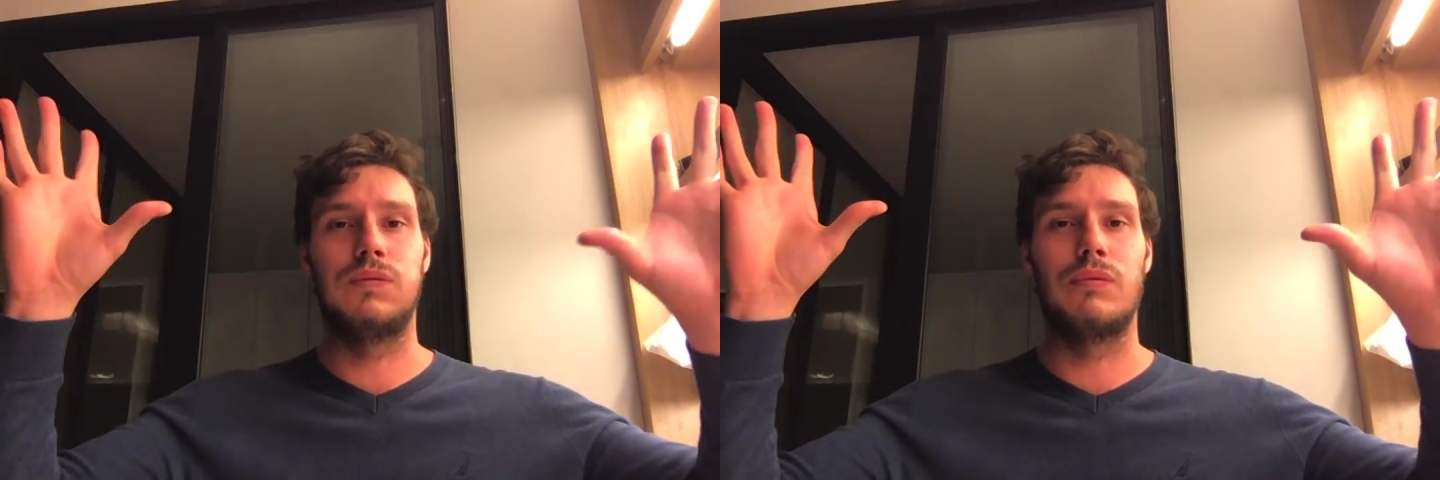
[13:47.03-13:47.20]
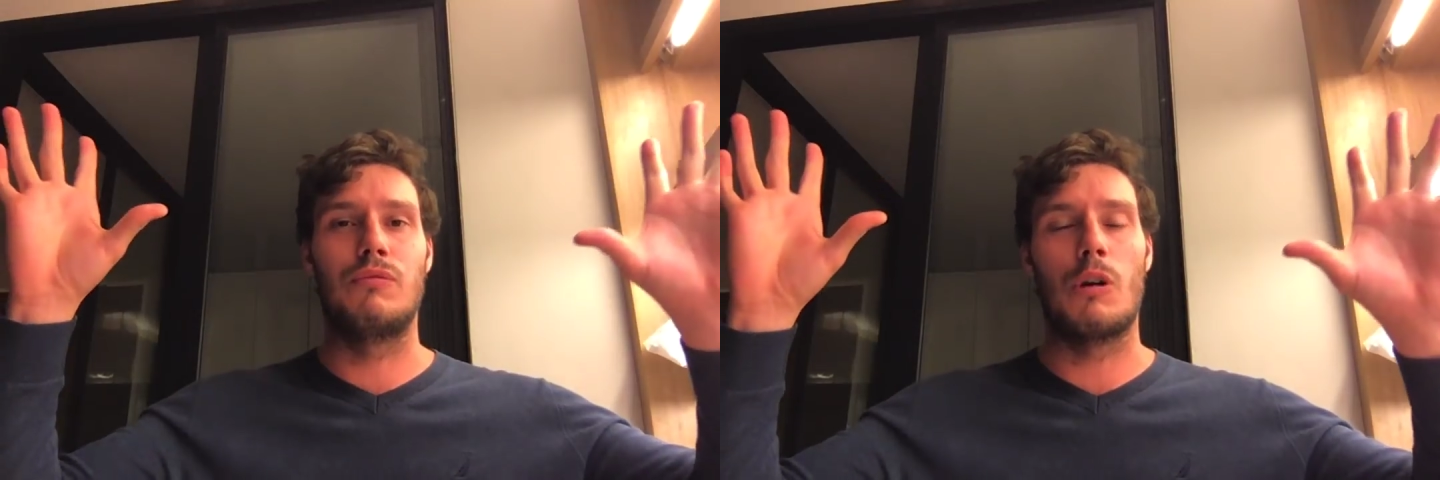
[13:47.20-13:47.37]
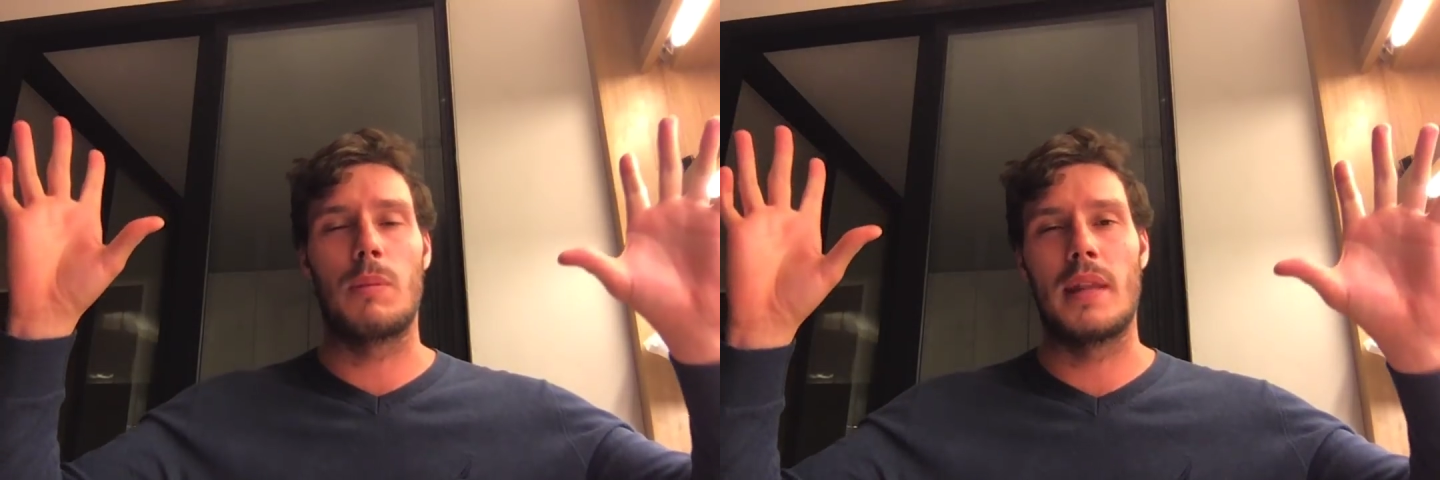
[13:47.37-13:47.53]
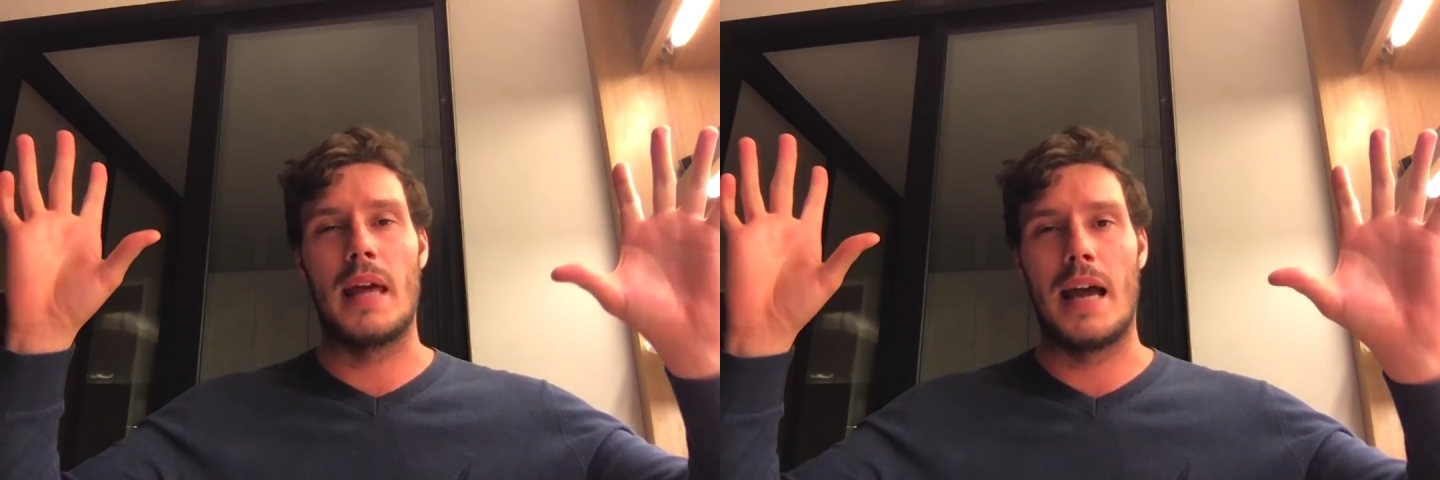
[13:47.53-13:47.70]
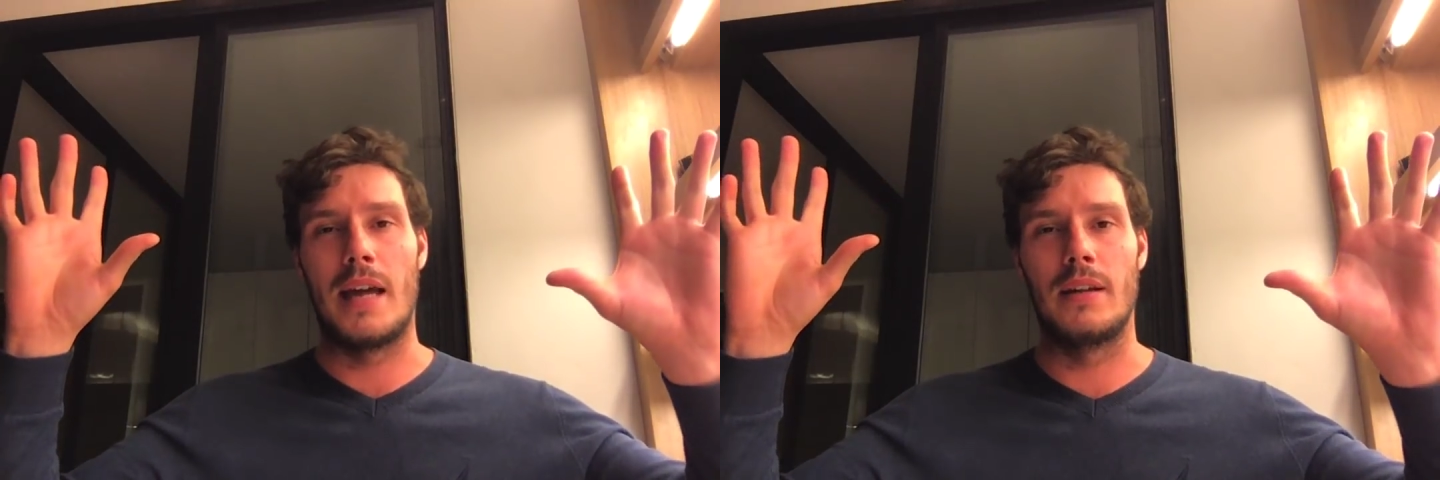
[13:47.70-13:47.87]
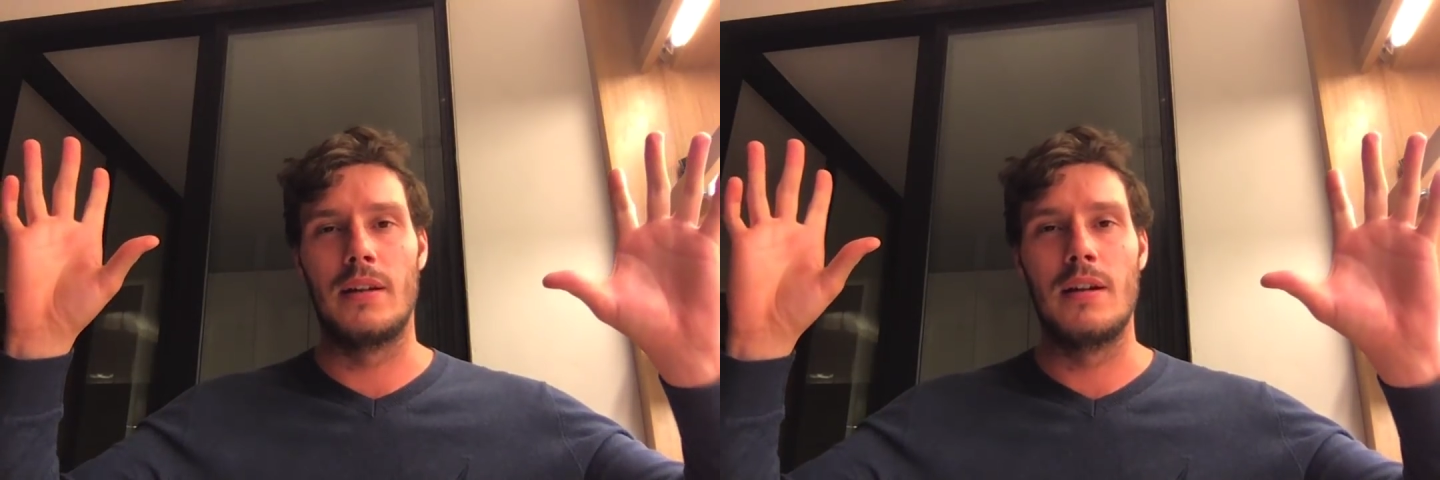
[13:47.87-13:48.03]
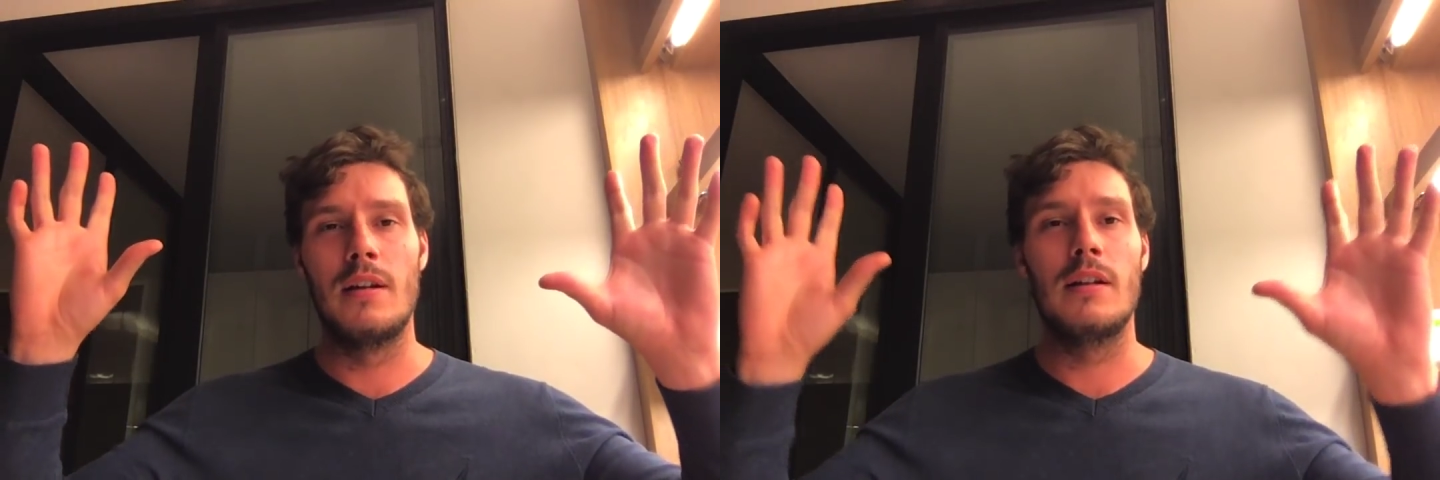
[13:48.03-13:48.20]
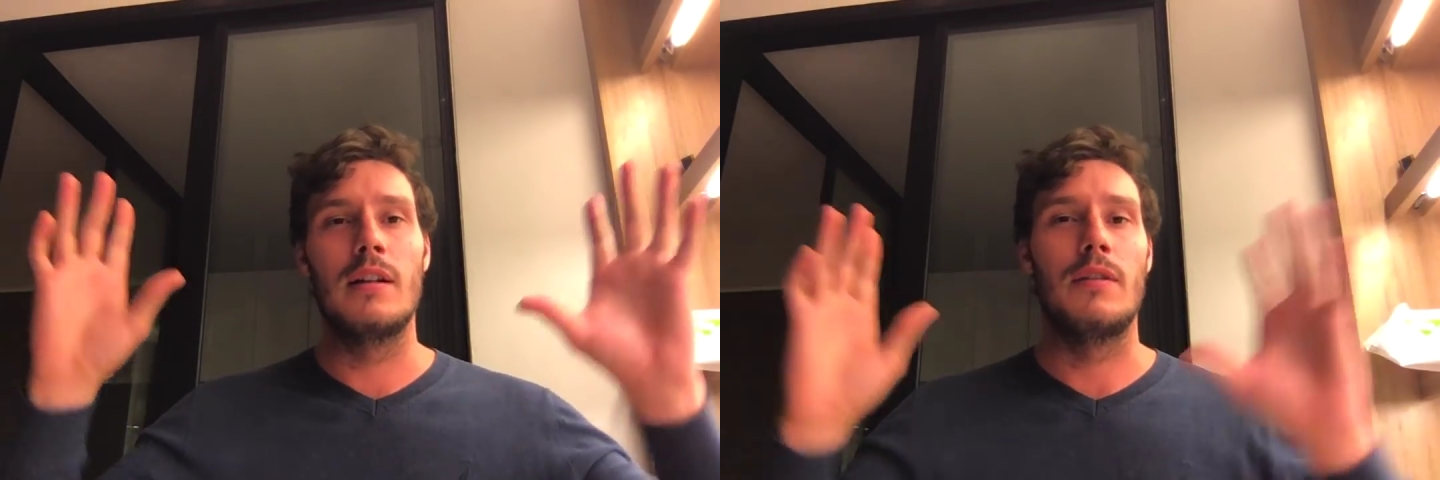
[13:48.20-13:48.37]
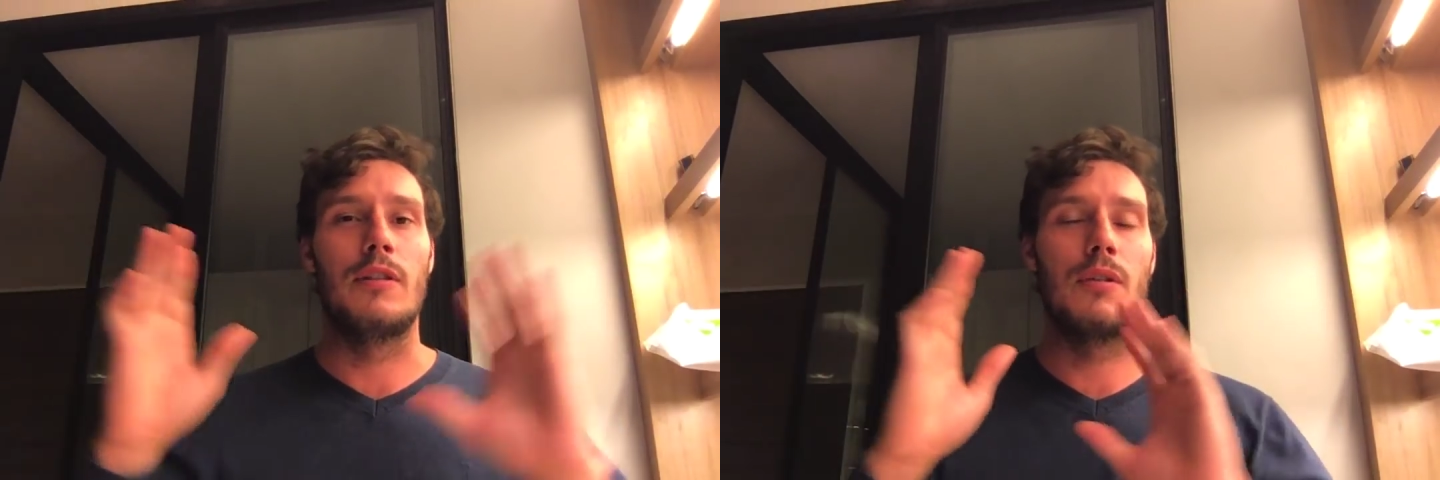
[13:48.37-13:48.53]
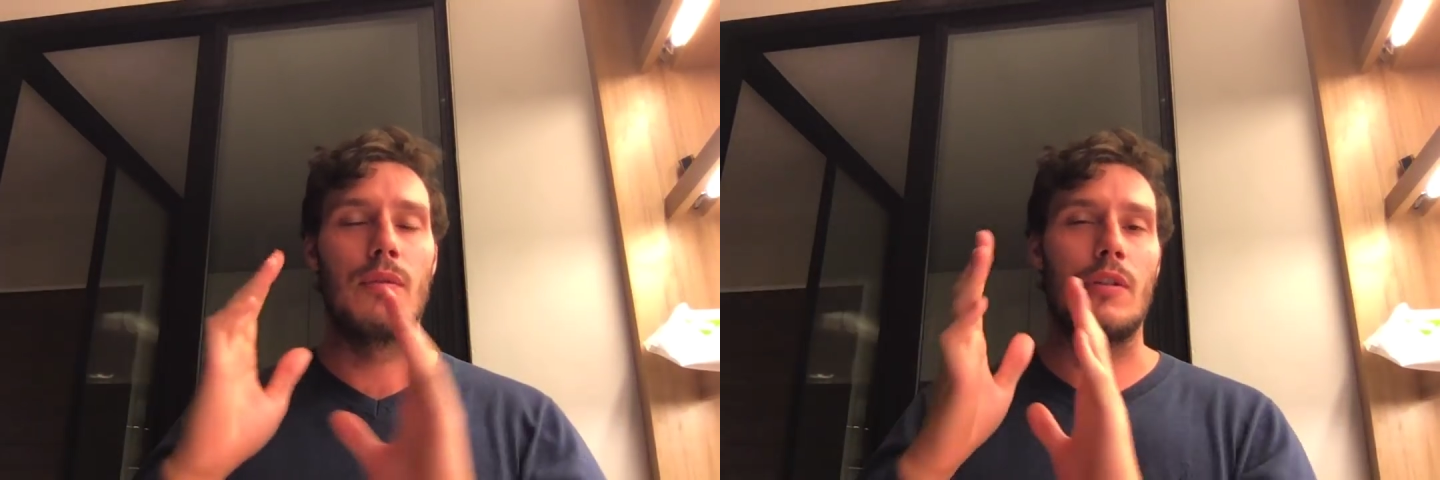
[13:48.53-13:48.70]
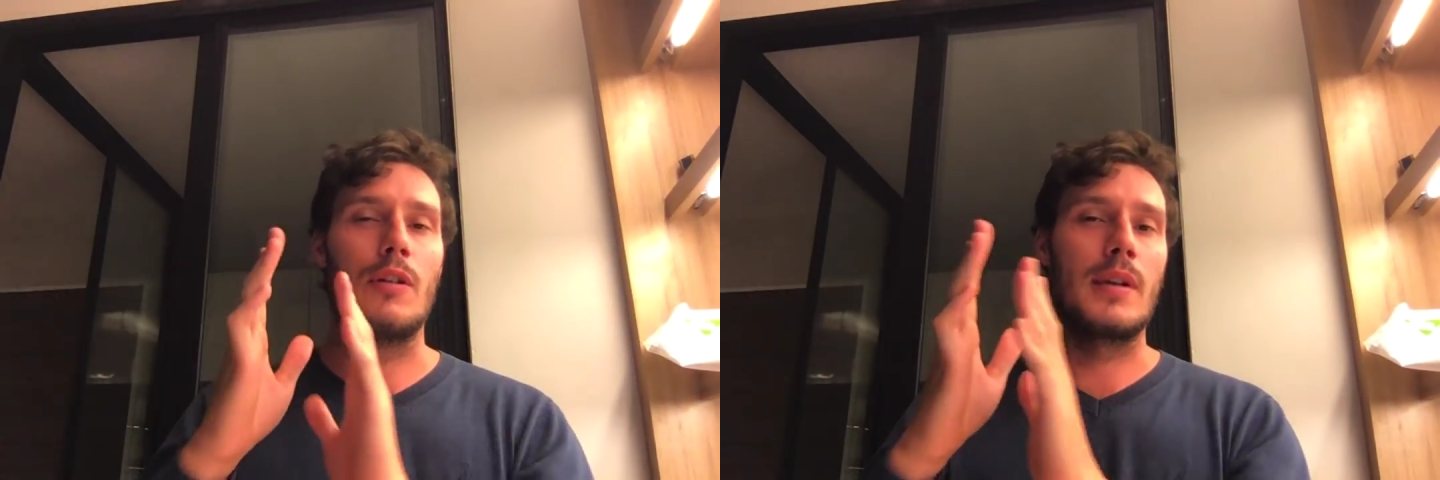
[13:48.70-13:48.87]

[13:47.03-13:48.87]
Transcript: drop of the hat. They'll